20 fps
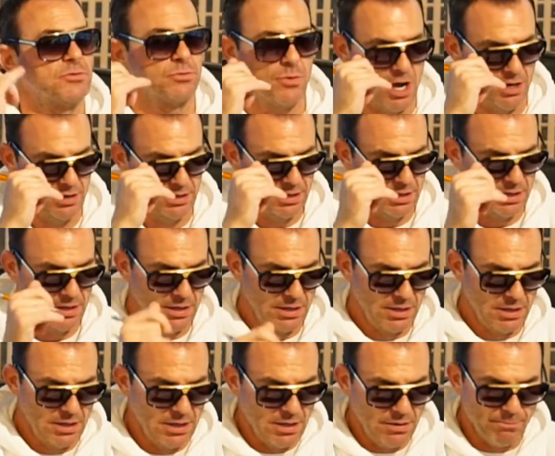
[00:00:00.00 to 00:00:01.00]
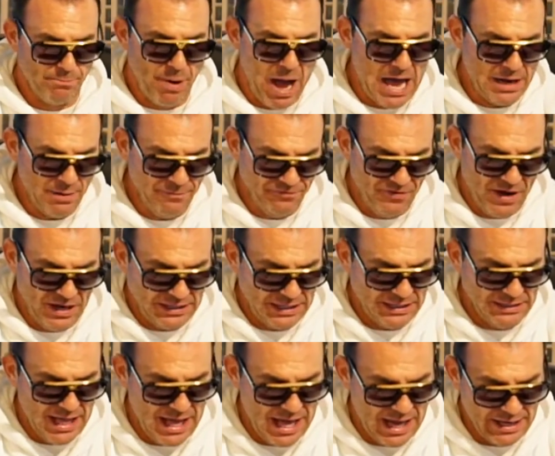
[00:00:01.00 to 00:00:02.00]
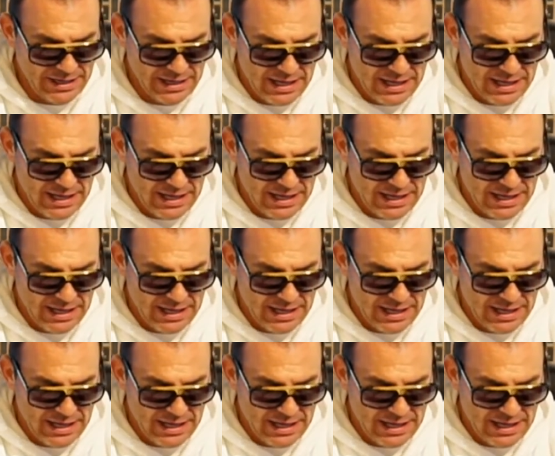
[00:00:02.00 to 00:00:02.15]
Yeah, huh? exactly. Bottom fucking line.